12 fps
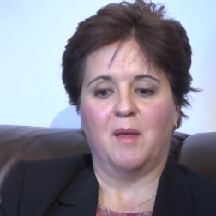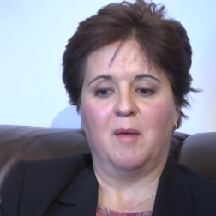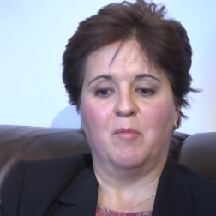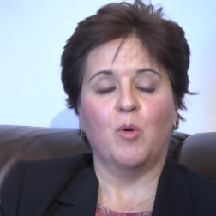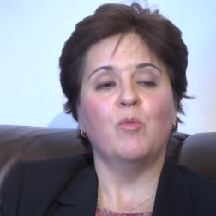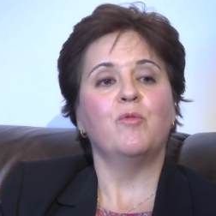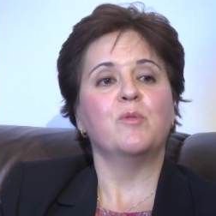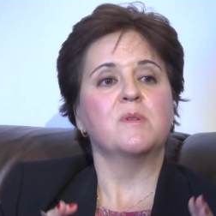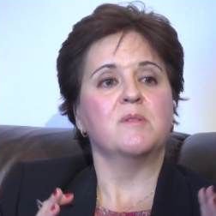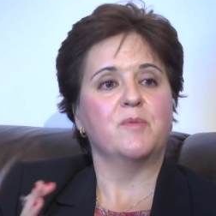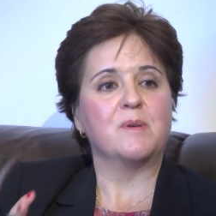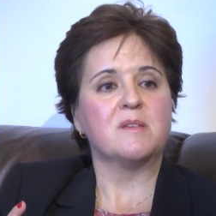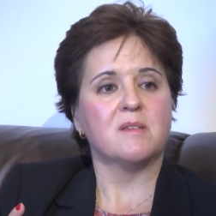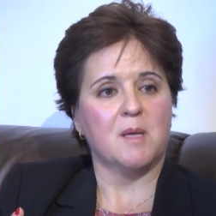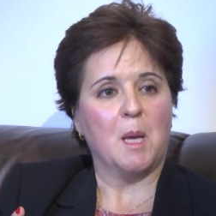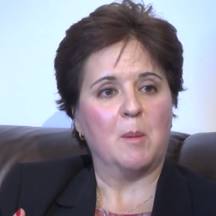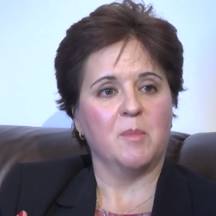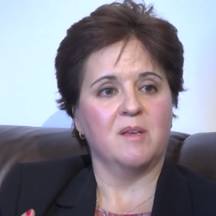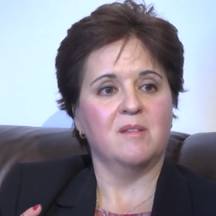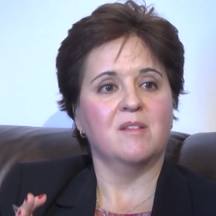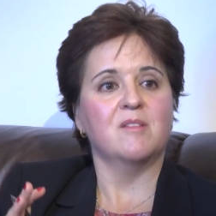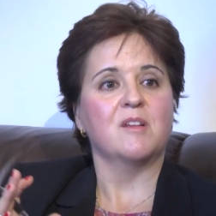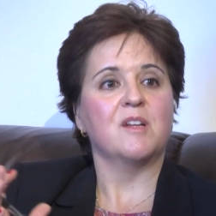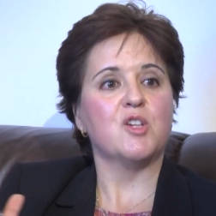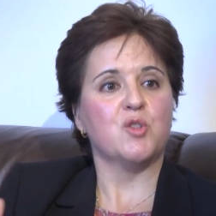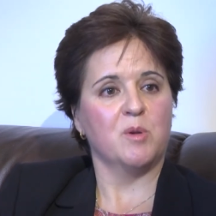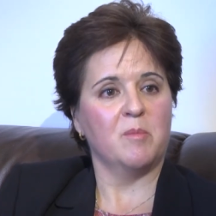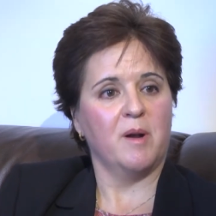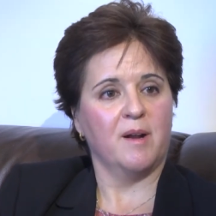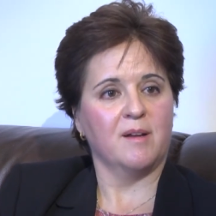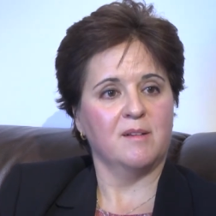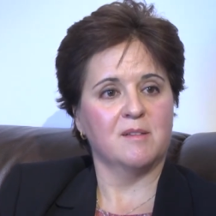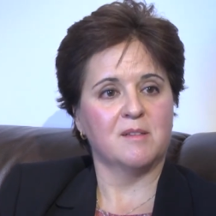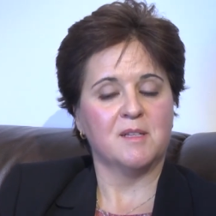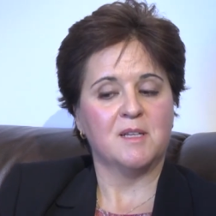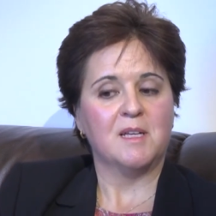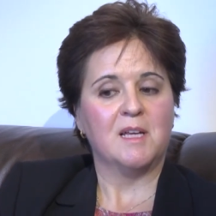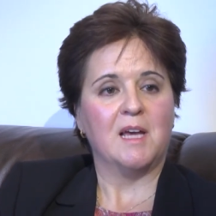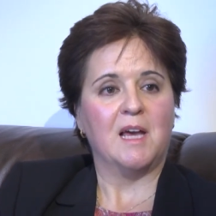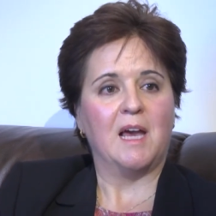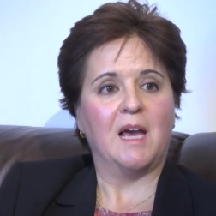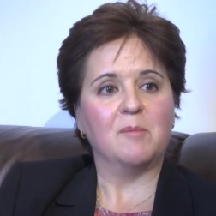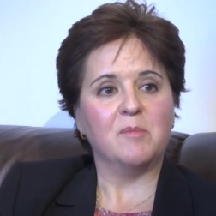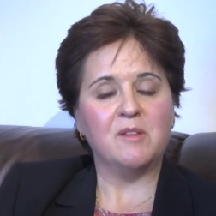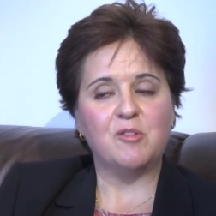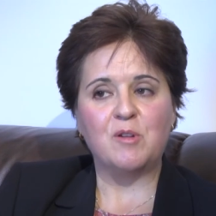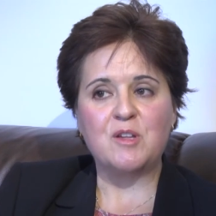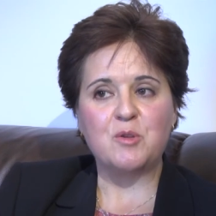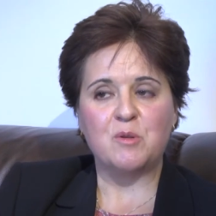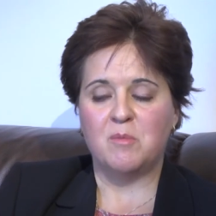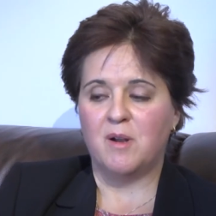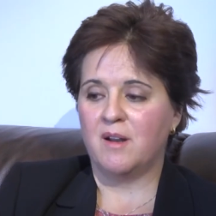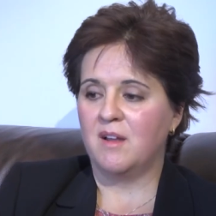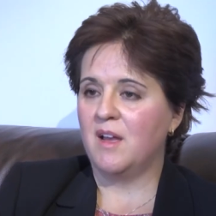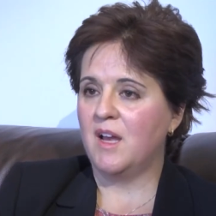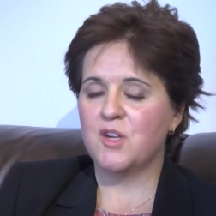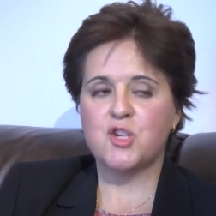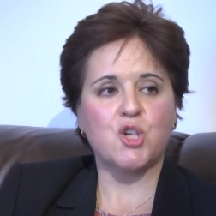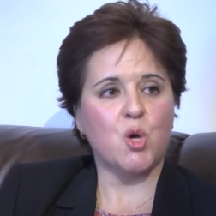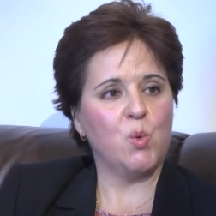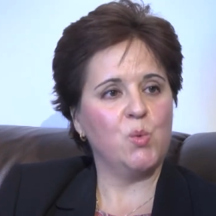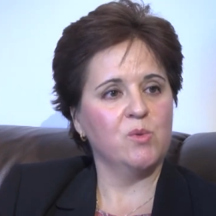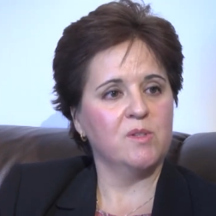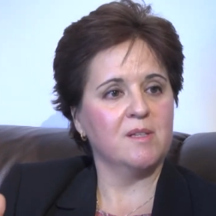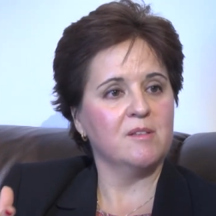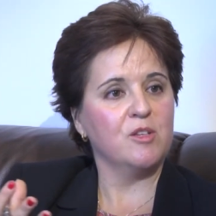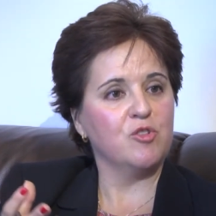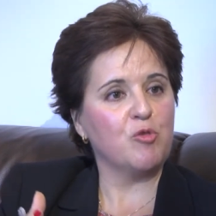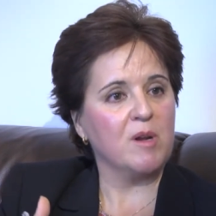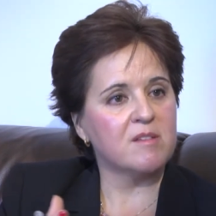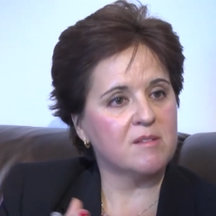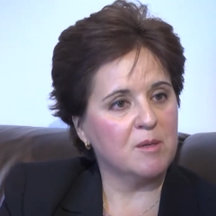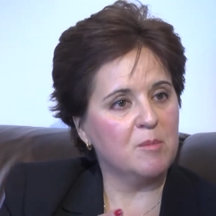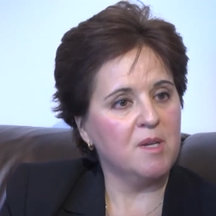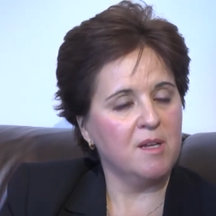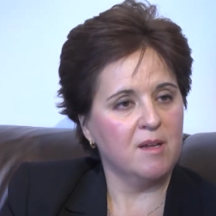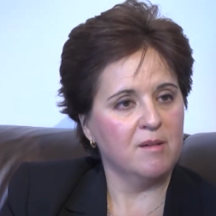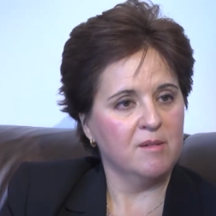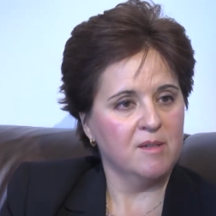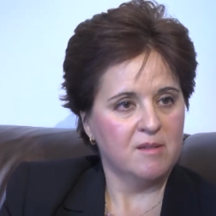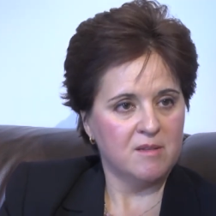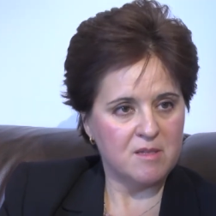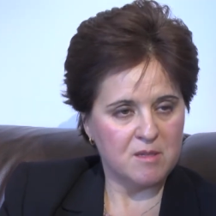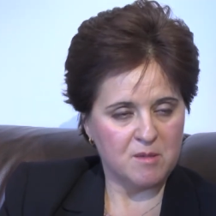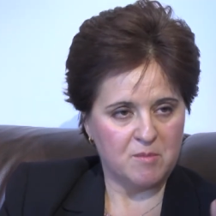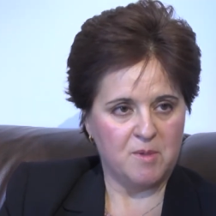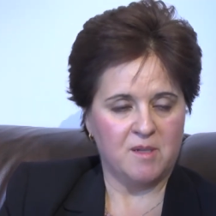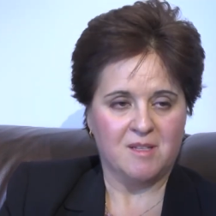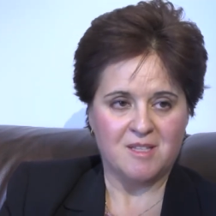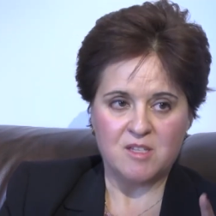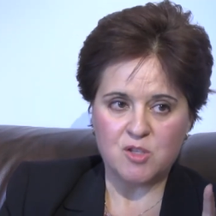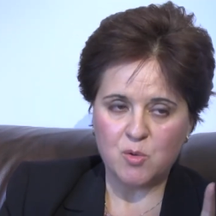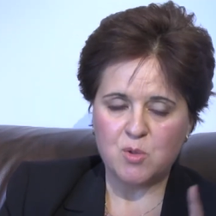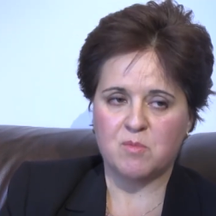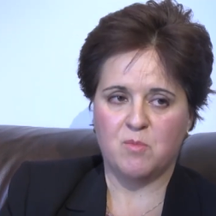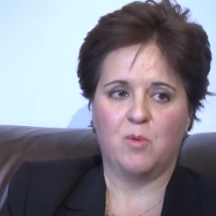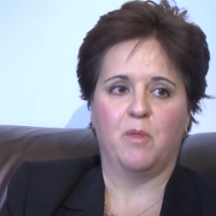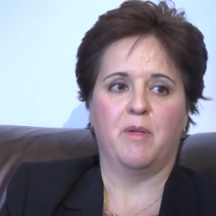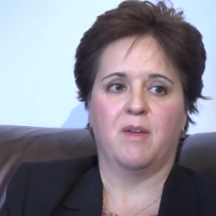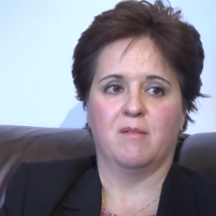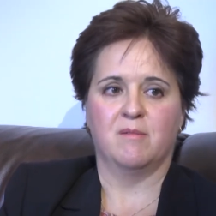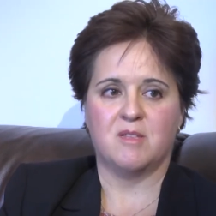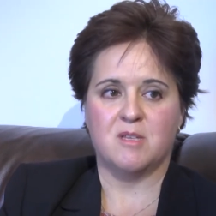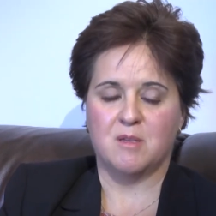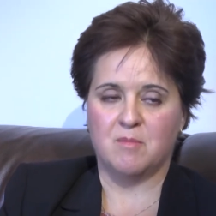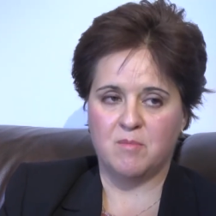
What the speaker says: bond for the first time in the international markets, and international market has shown that they trust Armenia. This is no small thing. This is a